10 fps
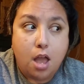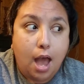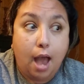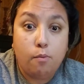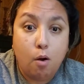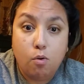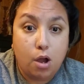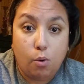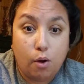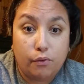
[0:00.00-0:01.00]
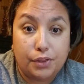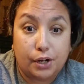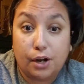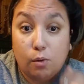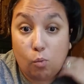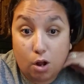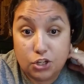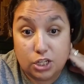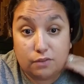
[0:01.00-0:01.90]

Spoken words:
I won't go over there and watch his